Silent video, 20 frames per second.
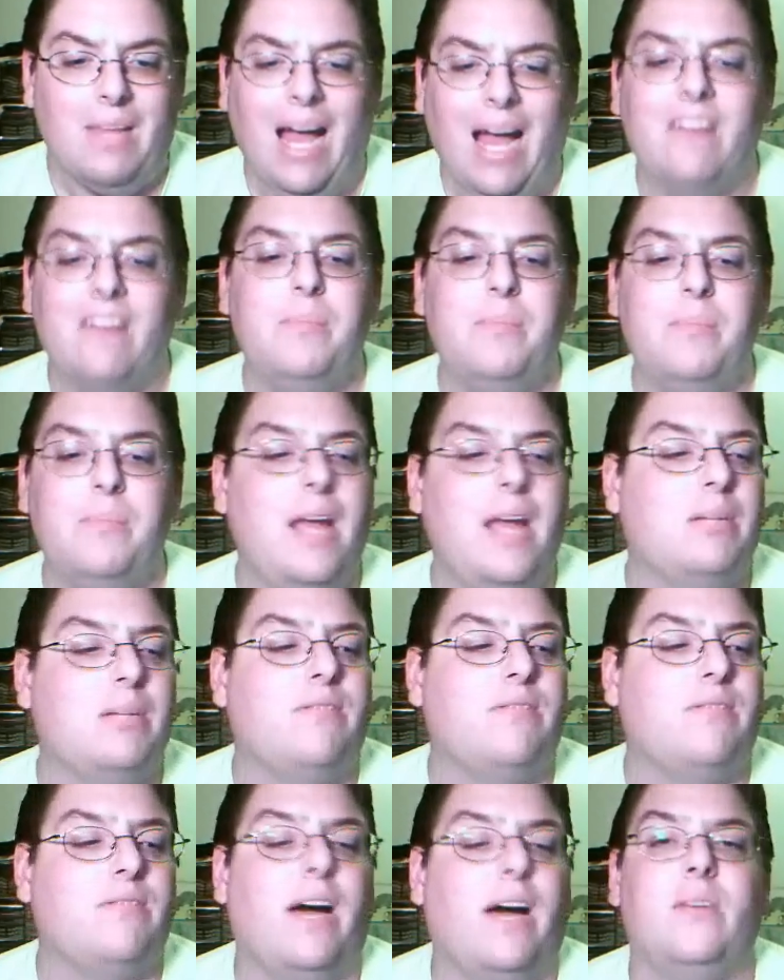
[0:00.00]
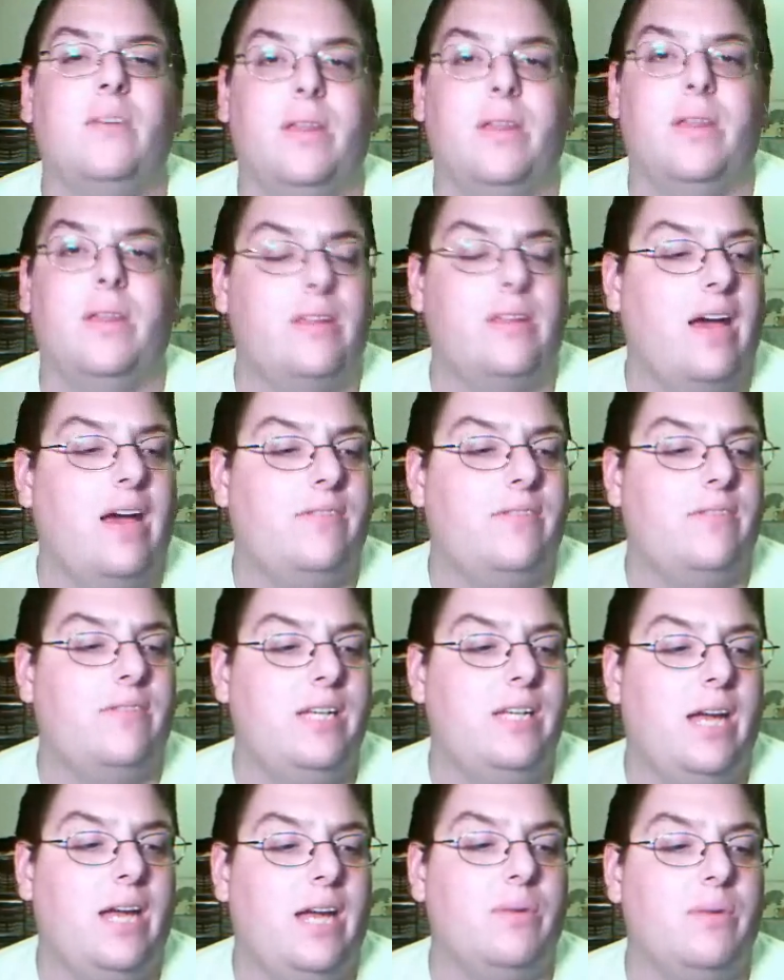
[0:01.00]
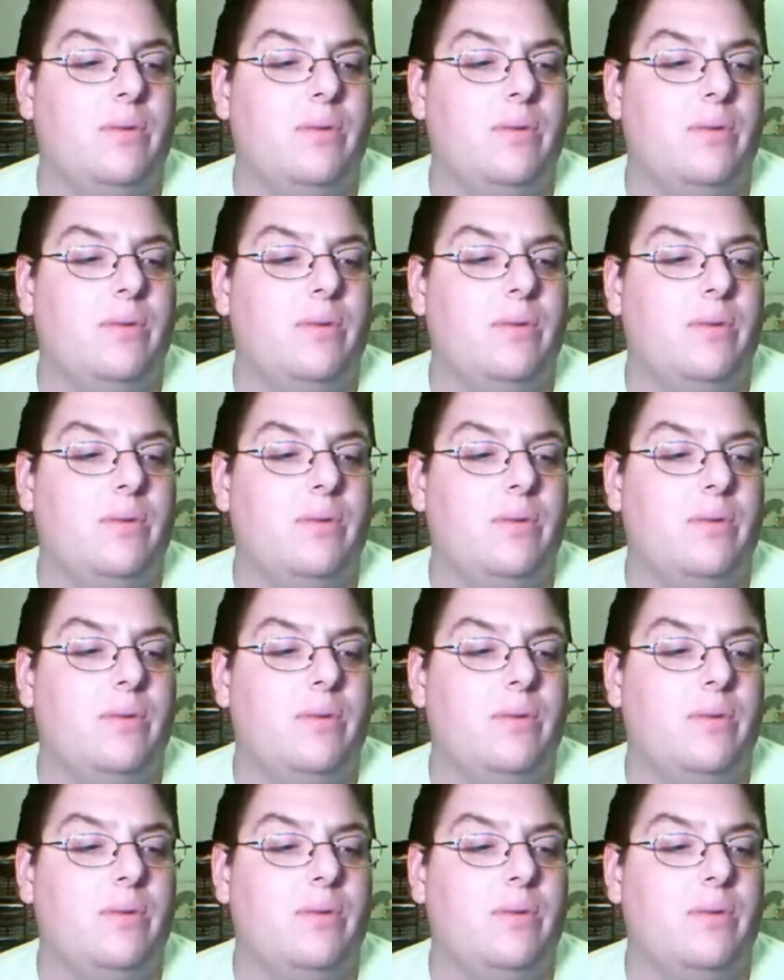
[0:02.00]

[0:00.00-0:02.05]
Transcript: I haven't been able to find whether the FDA